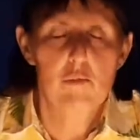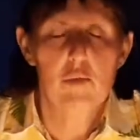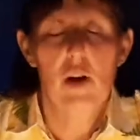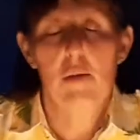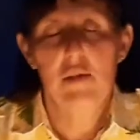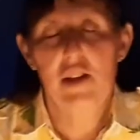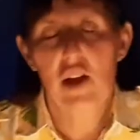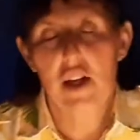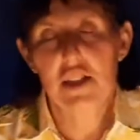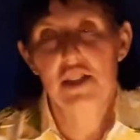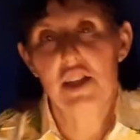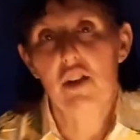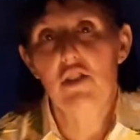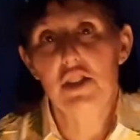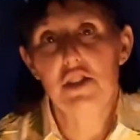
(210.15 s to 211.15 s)
probably not as
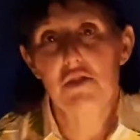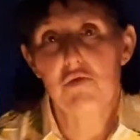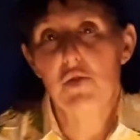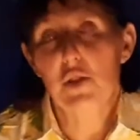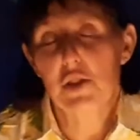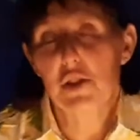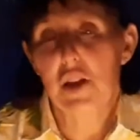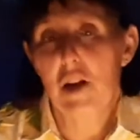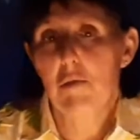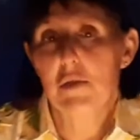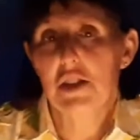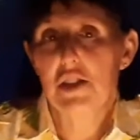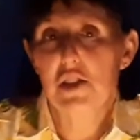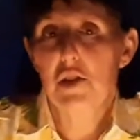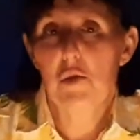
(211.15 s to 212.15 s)
scary as the first time
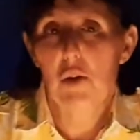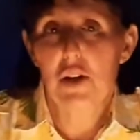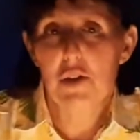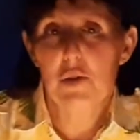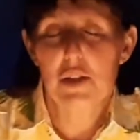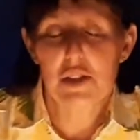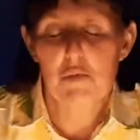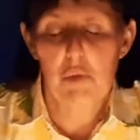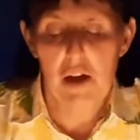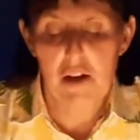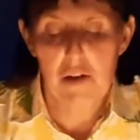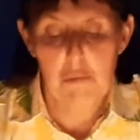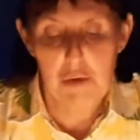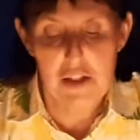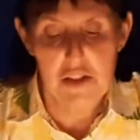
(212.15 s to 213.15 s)
because you knew what to
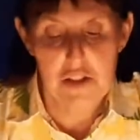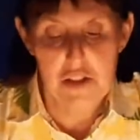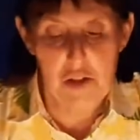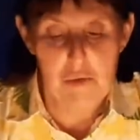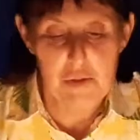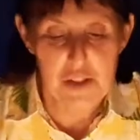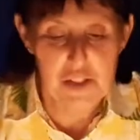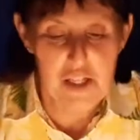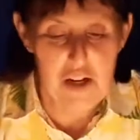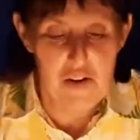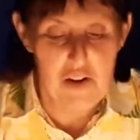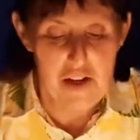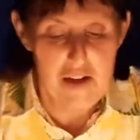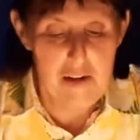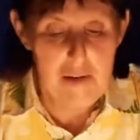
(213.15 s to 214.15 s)
expect, but it still was
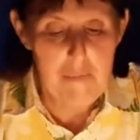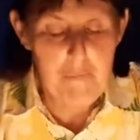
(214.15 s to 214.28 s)
scary.